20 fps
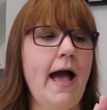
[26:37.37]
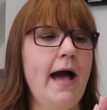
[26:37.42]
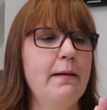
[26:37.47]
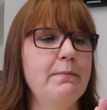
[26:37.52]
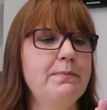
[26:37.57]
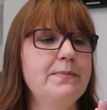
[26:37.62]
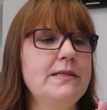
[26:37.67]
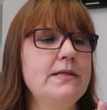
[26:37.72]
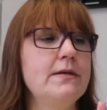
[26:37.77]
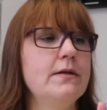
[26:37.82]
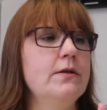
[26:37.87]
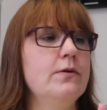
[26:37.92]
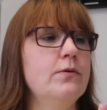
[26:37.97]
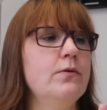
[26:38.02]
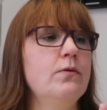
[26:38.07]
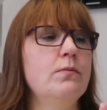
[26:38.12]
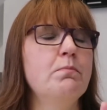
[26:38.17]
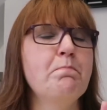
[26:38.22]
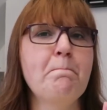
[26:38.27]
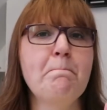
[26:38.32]

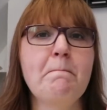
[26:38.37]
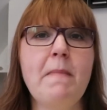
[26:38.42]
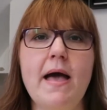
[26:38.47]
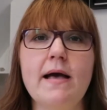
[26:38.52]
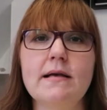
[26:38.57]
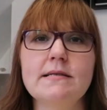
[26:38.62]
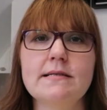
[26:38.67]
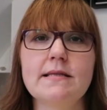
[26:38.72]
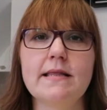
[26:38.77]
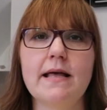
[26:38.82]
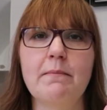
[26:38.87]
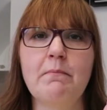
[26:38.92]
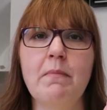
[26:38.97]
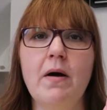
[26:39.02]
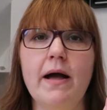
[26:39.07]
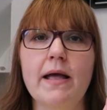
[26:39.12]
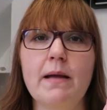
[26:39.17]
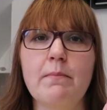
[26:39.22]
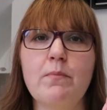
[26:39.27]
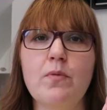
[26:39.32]
absolute mess that
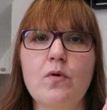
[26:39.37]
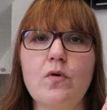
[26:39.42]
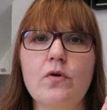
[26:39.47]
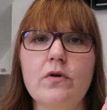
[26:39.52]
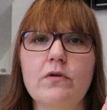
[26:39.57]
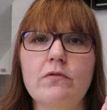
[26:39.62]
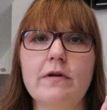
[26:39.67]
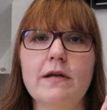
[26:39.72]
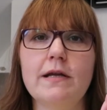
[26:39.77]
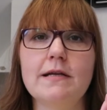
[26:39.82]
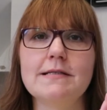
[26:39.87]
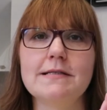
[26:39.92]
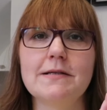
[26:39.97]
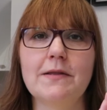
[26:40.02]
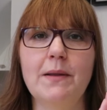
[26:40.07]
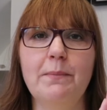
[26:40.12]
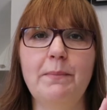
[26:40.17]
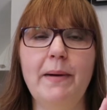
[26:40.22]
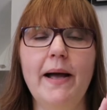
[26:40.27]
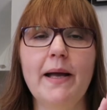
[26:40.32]
my embroidery is
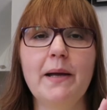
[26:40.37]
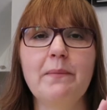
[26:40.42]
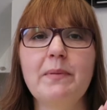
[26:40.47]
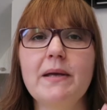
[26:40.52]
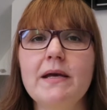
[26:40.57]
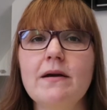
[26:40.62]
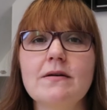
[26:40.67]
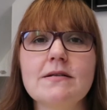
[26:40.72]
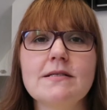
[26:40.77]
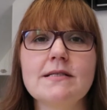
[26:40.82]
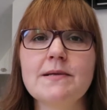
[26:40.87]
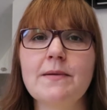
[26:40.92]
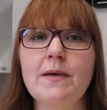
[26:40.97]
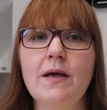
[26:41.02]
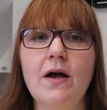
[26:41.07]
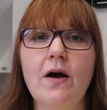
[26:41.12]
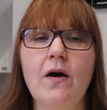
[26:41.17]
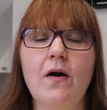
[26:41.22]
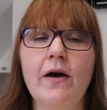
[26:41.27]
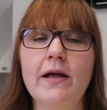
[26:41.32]
on the back, because
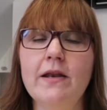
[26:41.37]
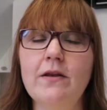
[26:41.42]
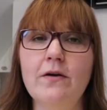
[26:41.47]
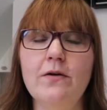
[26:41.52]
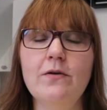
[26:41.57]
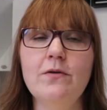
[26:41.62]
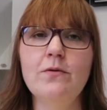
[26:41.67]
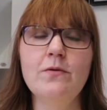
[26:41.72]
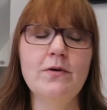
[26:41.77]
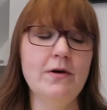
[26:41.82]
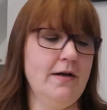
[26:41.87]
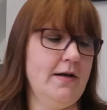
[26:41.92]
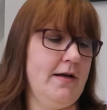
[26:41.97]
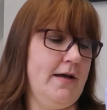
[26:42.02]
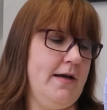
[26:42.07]
I know